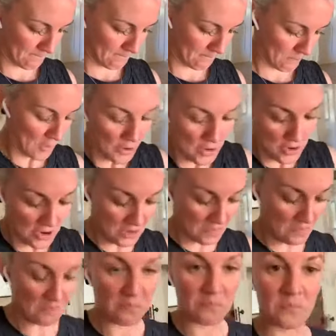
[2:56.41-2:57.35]
Mm-hmm.
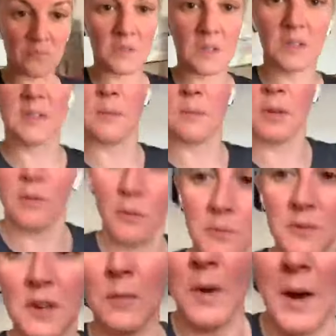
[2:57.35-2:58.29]
Something from
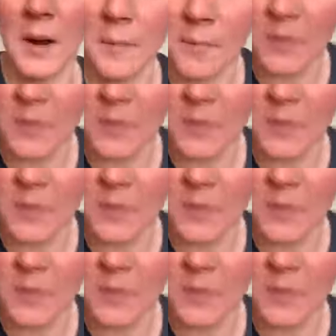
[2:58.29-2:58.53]
somewhere.